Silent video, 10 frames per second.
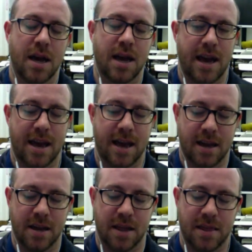
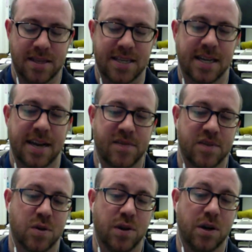and the second half of the
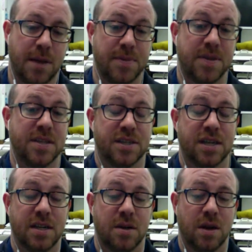school year, a
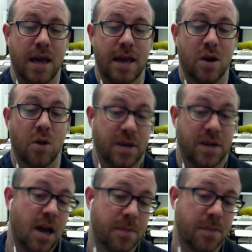position had opened
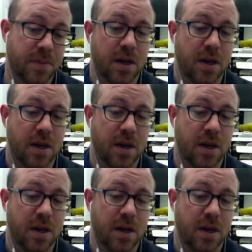up.